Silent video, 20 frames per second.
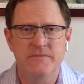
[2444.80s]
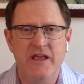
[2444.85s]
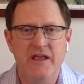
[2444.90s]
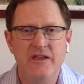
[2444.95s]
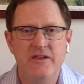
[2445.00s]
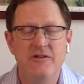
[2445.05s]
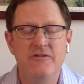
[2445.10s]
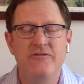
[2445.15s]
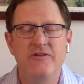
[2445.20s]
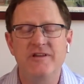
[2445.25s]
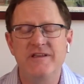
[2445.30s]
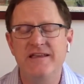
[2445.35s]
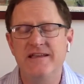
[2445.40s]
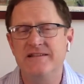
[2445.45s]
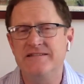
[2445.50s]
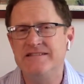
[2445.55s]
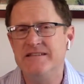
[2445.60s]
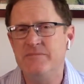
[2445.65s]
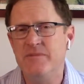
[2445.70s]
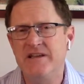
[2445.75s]
You feel
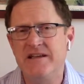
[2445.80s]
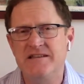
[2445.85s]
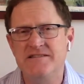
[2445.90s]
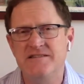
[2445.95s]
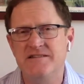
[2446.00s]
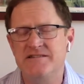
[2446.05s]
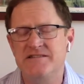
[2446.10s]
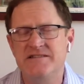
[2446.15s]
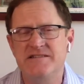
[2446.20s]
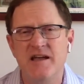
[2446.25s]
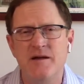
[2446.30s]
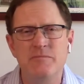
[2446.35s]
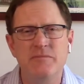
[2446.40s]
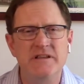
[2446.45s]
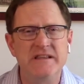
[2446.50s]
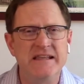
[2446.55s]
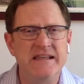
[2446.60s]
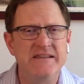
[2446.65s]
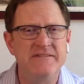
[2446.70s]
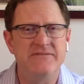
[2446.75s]
guilty because there's some
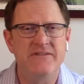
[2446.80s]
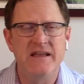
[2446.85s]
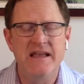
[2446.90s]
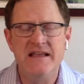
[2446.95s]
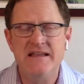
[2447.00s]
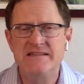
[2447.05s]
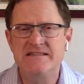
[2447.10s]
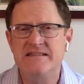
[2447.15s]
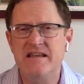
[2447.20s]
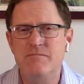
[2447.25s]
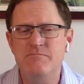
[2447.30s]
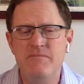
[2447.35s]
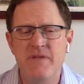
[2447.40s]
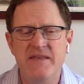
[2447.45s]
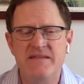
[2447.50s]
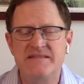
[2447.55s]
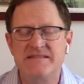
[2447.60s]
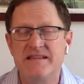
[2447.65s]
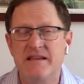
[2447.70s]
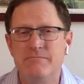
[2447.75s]
belief, some myth,
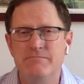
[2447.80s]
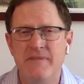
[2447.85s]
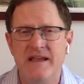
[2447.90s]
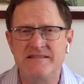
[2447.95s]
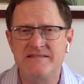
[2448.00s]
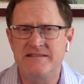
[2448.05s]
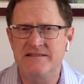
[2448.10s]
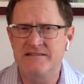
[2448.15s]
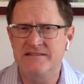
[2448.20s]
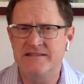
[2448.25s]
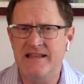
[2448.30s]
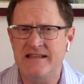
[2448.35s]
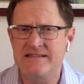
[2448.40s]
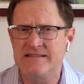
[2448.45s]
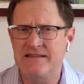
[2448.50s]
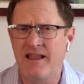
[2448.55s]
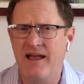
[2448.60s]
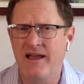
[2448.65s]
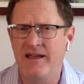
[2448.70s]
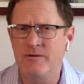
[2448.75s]
some message that's
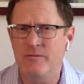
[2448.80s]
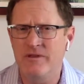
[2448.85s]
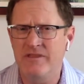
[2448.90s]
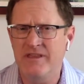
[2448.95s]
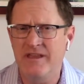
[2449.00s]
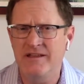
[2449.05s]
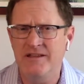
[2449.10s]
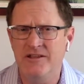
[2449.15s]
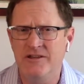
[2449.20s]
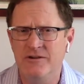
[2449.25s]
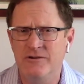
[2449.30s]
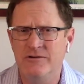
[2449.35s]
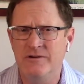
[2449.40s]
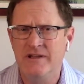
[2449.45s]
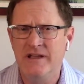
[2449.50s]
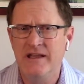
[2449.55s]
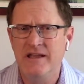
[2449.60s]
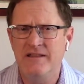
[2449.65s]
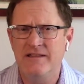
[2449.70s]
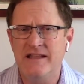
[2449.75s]
lying within you
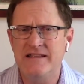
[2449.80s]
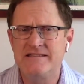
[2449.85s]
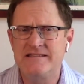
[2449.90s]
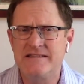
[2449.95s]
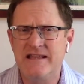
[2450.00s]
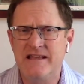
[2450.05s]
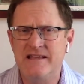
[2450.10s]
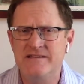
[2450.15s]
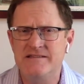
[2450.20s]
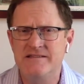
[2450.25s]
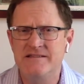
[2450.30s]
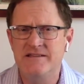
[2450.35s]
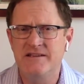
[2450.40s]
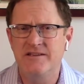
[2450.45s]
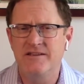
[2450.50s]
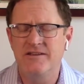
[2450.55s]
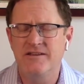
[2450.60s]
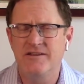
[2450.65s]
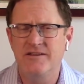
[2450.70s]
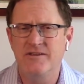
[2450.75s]
that says
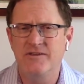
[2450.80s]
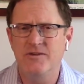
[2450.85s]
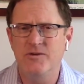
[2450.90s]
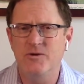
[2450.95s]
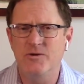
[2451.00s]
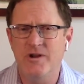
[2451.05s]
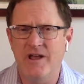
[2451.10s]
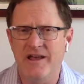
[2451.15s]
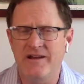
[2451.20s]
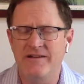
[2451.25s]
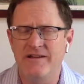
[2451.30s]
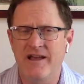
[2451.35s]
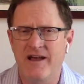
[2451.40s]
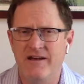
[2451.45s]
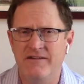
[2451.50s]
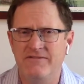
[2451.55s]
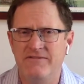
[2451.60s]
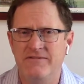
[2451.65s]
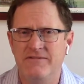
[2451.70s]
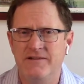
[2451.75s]
you're not
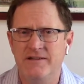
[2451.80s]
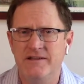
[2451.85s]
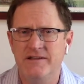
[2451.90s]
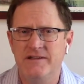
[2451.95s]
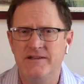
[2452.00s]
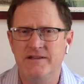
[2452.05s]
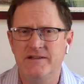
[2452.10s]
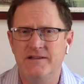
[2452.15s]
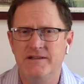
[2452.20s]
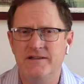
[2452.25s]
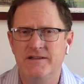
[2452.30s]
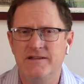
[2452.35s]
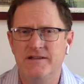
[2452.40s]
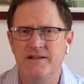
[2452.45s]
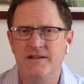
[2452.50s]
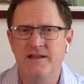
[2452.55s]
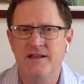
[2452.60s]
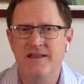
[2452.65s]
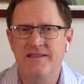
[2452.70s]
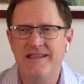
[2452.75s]
enough.
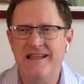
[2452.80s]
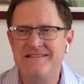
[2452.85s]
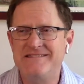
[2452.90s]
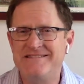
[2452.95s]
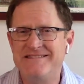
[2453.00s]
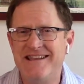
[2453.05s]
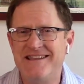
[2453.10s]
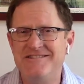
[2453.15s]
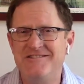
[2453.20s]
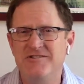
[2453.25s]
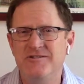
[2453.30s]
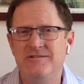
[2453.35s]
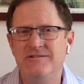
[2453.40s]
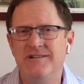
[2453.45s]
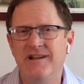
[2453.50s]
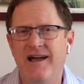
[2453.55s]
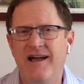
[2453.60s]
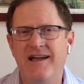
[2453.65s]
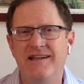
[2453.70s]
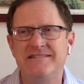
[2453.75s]
That says you're
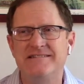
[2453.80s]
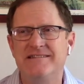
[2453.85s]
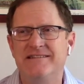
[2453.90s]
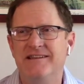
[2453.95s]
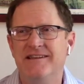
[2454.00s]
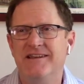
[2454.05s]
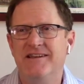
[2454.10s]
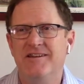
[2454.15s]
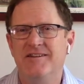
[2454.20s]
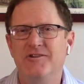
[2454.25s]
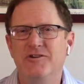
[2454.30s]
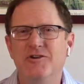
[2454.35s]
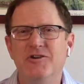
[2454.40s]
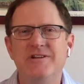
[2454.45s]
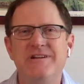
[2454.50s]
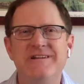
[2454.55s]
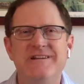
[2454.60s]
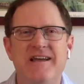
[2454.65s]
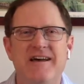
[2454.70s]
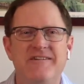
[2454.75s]
not good
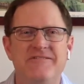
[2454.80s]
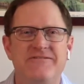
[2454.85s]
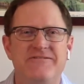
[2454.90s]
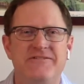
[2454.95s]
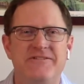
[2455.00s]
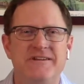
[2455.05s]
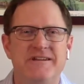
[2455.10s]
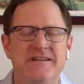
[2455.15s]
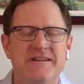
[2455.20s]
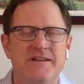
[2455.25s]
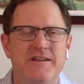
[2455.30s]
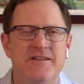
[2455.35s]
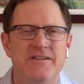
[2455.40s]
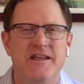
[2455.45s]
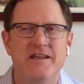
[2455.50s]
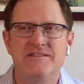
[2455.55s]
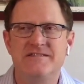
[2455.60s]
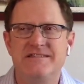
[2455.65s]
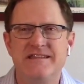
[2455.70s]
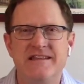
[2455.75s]
enough.
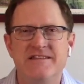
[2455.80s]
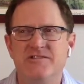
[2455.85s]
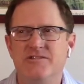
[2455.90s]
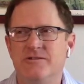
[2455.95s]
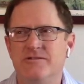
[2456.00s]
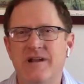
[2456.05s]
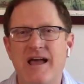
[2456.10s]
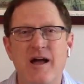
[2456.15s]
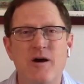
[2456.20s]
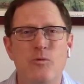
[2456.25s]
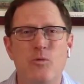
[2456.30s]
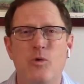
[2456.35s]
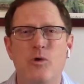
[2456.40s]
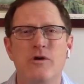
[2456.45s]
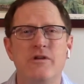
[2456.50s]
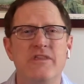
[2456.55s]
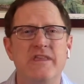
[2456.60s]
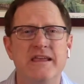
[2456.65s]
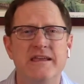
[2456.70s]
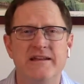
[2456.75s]
That says you're not
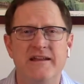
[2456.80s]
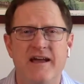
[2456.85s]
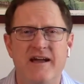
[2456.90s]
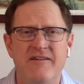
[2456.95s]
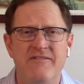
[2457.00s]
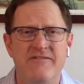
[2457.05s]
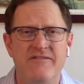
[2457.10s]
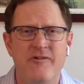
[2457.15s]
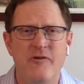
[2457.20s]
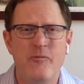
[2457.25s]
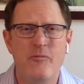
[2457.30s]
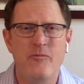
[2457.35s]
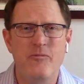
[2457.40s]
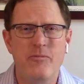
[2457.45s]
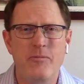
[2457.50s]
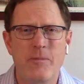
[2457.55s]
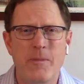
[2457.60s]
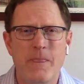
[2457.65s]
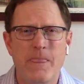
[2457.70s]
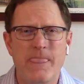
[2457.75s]
worthy enough.
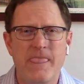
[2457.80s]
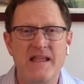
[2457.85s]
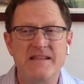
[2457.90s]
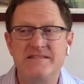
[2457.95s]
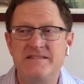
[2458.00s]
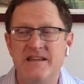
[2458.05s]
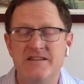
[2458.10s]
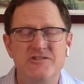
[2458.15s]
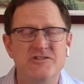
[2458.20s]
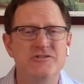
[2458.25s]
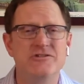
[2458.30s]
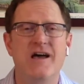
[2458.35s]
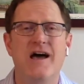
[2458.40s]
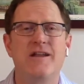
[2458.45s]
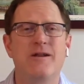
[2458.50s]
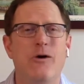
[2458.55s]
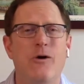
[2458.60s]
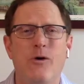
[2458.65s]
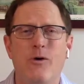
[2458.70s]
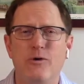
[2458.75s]
That says you're not
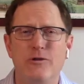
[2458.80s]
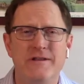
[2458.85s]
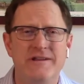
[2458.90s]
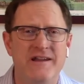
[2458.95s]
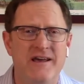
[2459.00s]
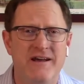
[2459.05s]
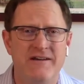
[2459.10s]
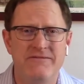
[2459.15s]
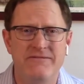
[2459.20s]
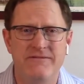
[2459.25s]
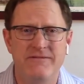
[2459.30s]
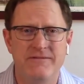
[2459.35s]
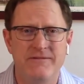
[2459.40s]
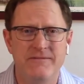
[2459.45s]
whole enough.